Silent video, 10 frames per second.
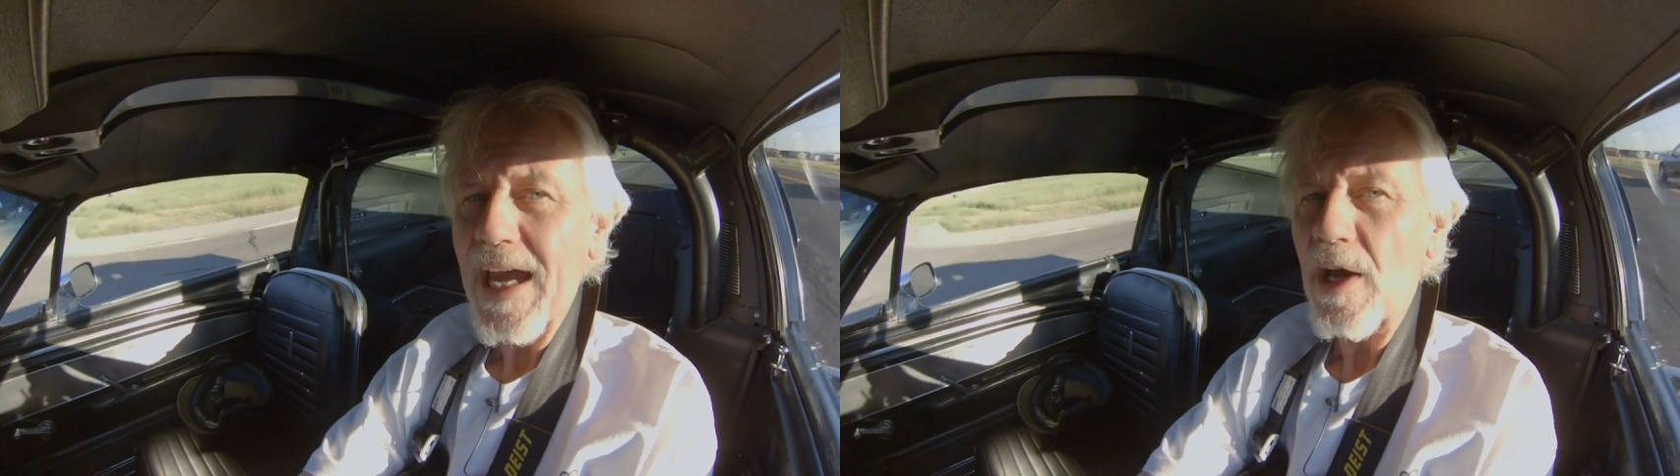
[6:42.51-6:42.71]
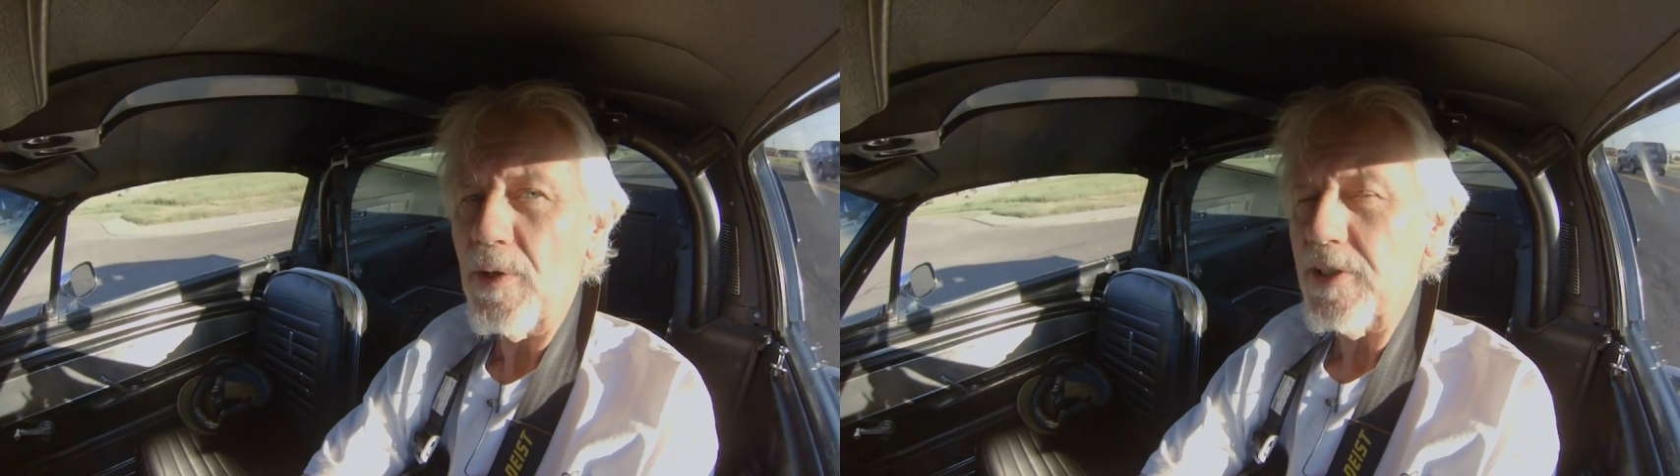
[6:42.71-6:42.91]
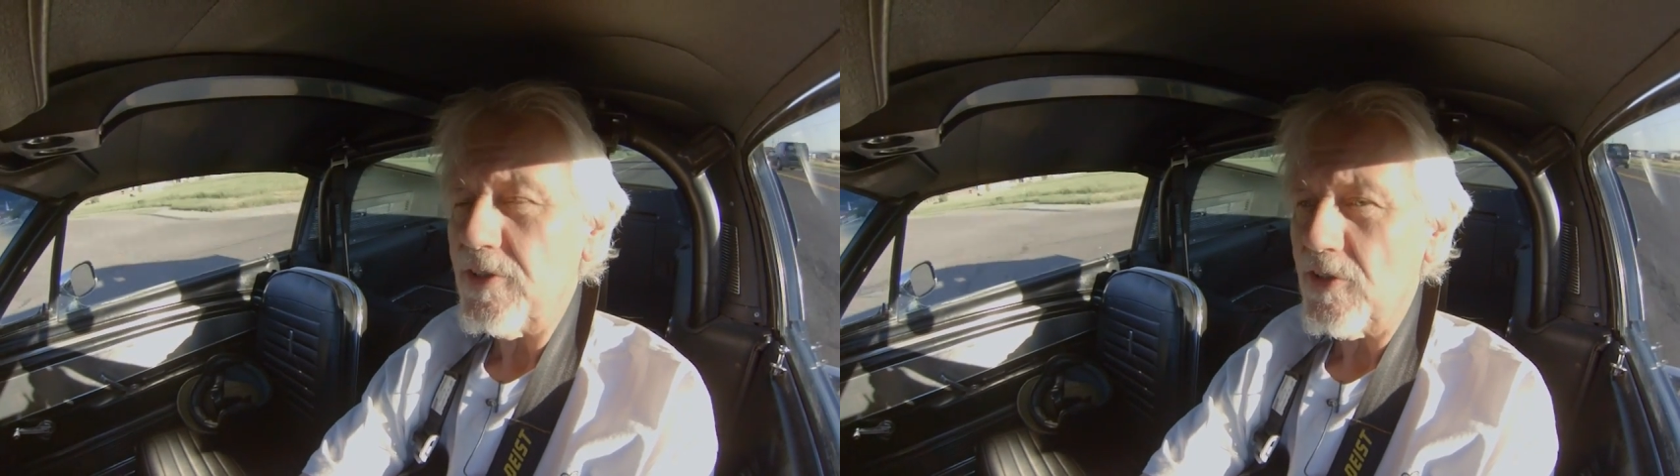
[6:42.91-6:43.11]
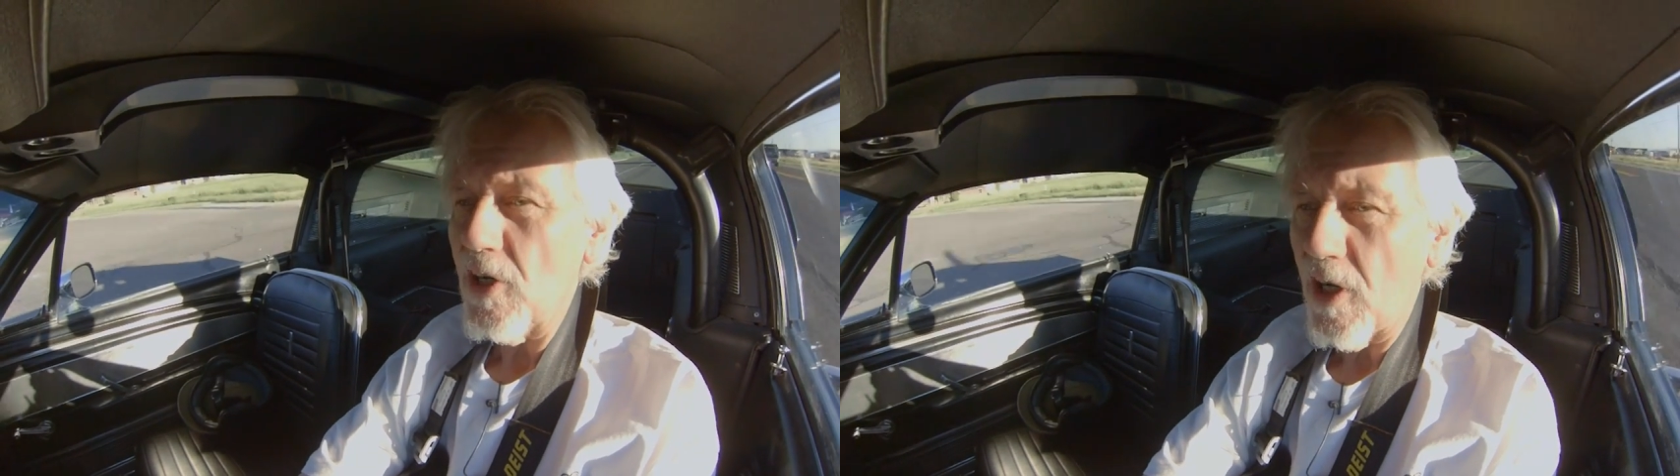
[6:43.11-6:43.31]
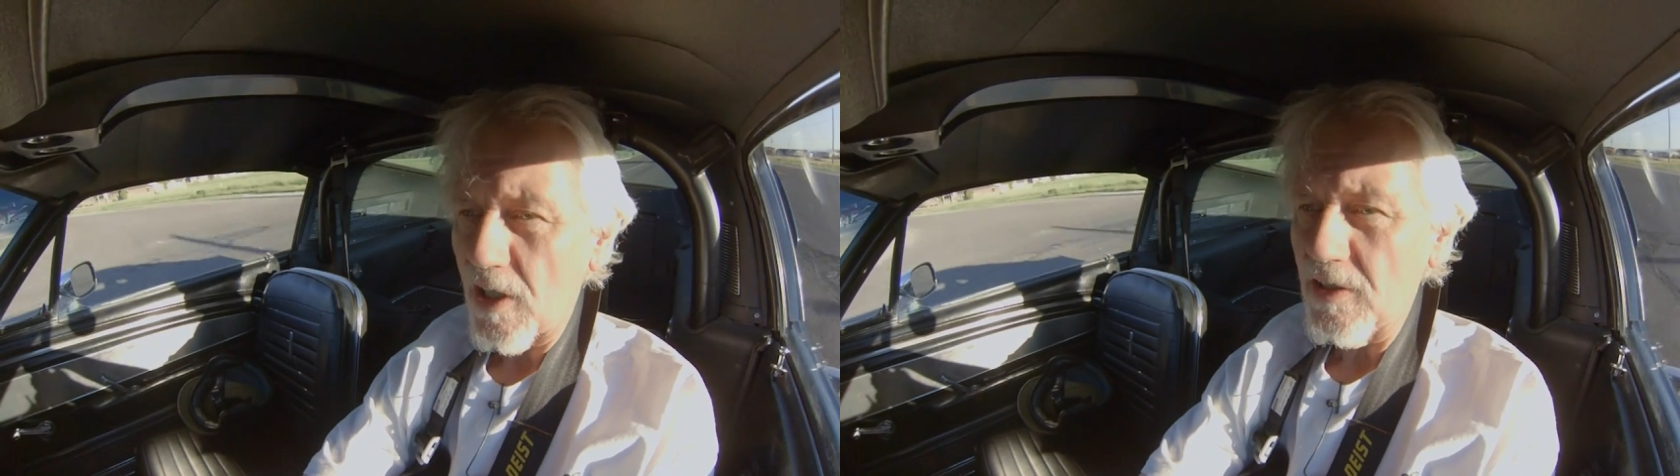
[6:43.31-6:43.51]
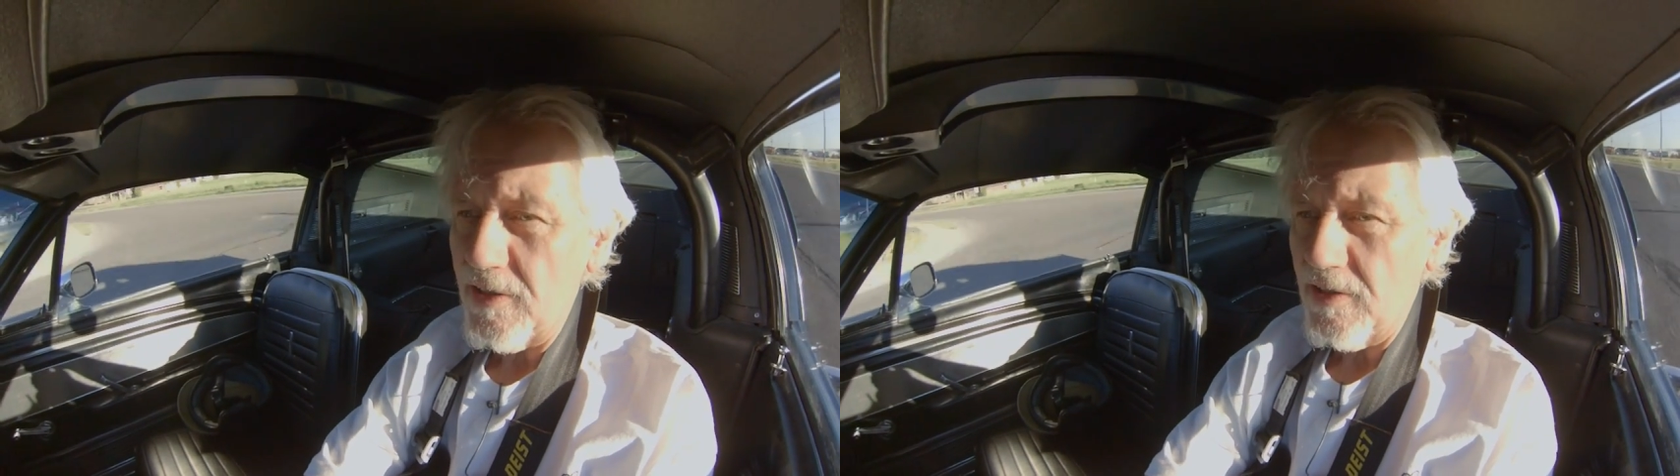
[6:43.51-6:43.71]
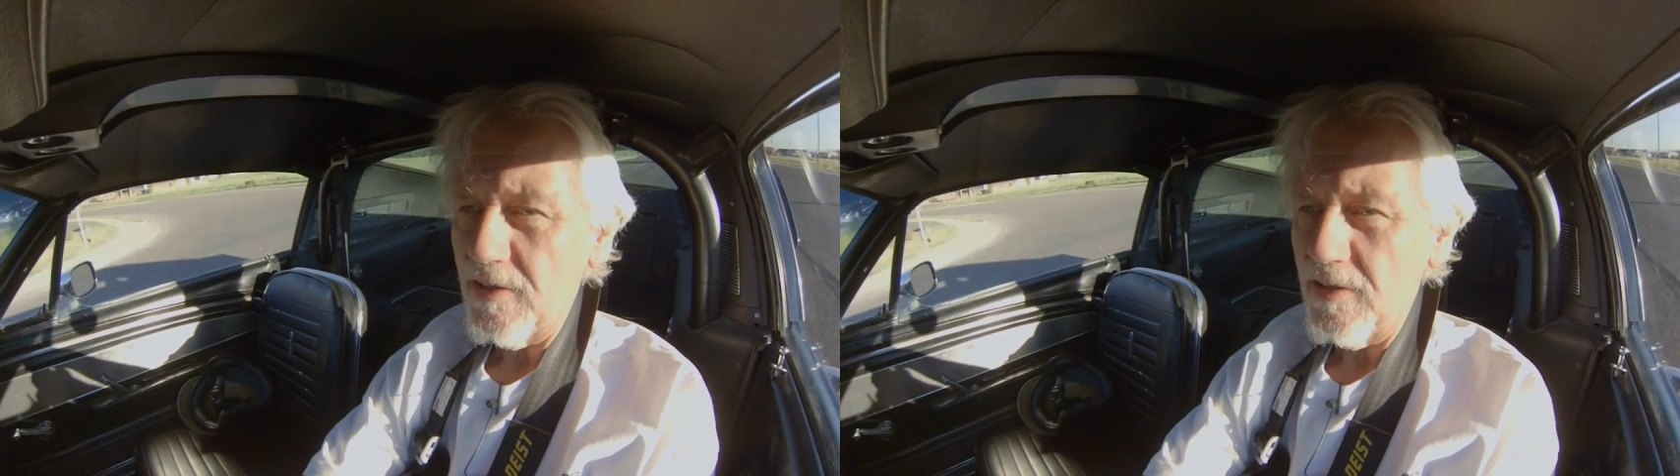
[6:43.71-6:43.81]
Out, it's called.